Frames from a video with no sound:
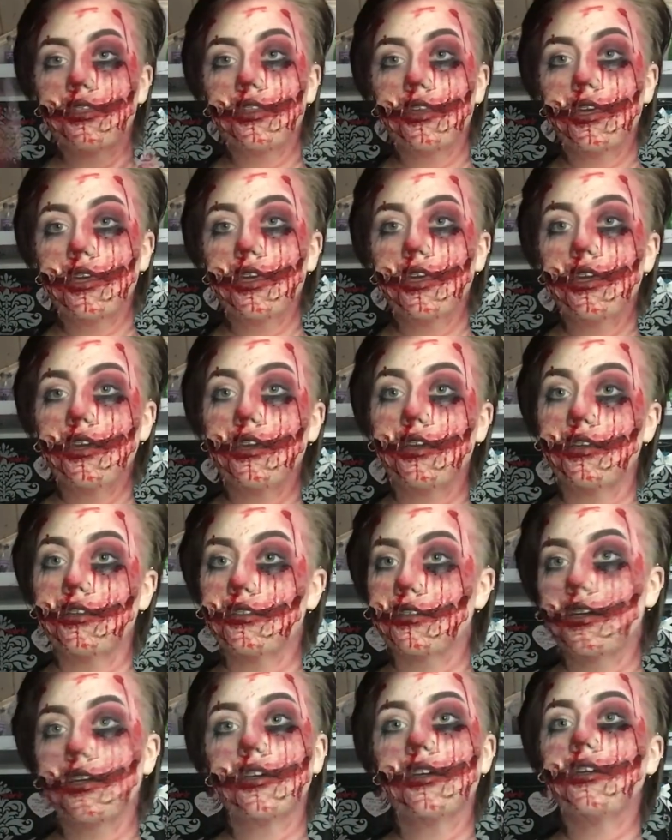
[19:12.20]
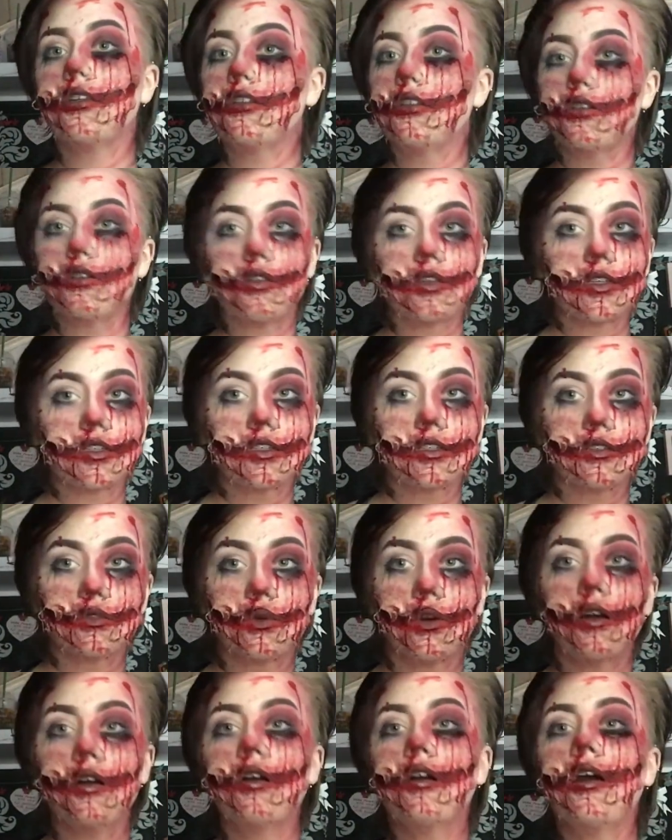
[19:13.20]
thingy, because I can do this as
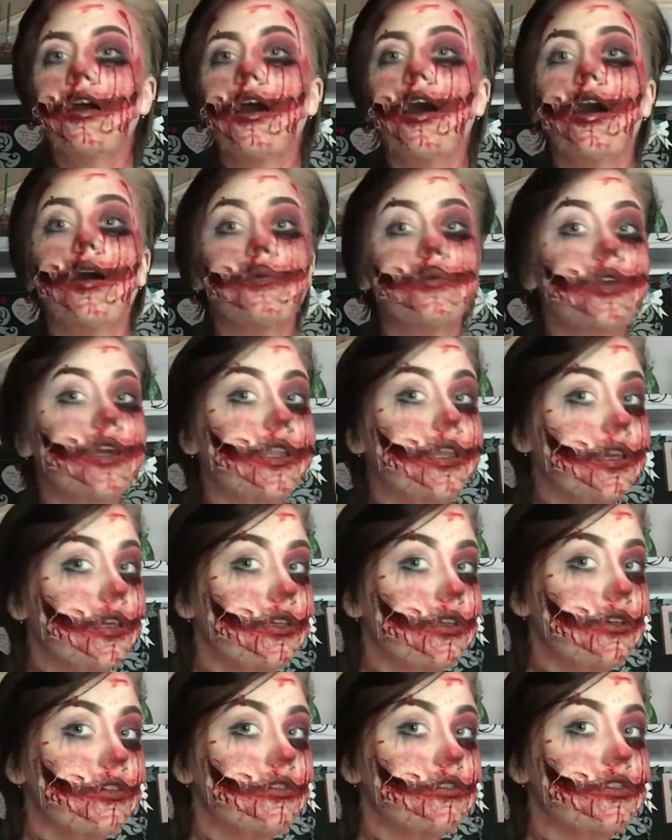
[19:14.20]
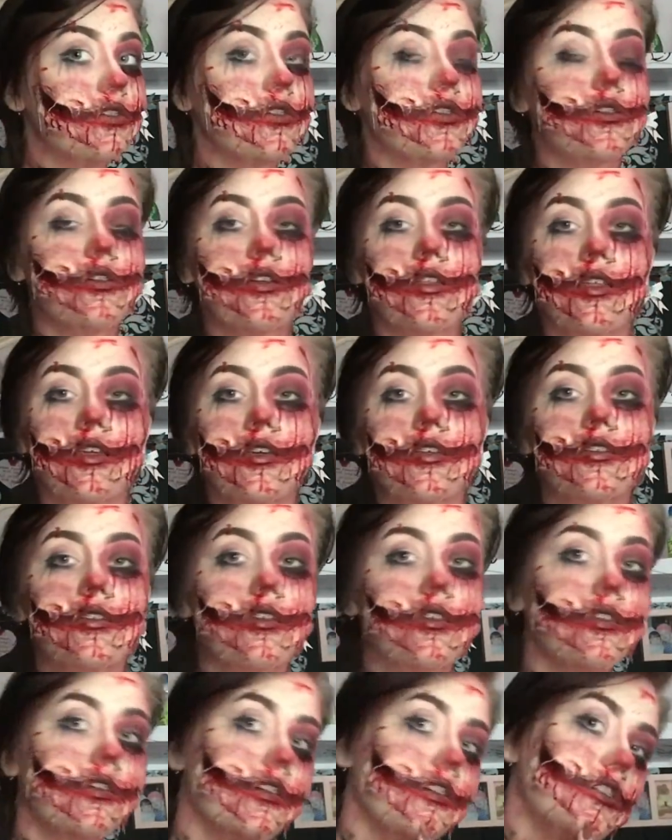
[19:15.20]
well. I'm getting used to doing these
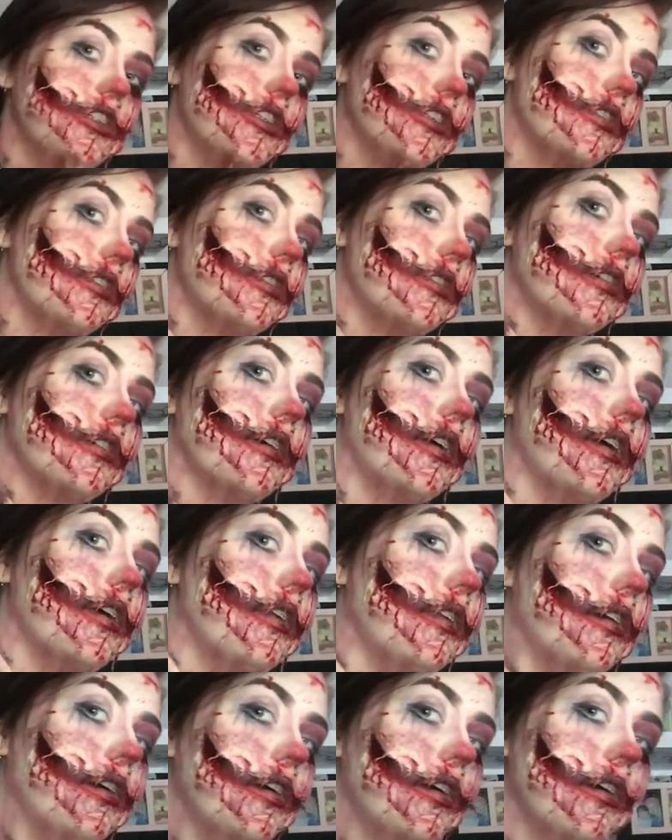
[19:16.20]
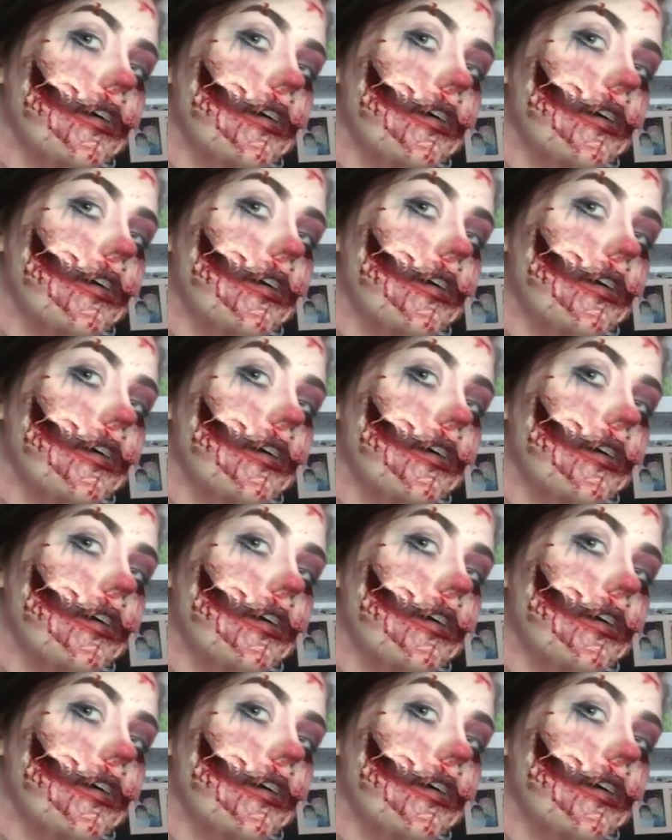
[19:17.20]
shits again.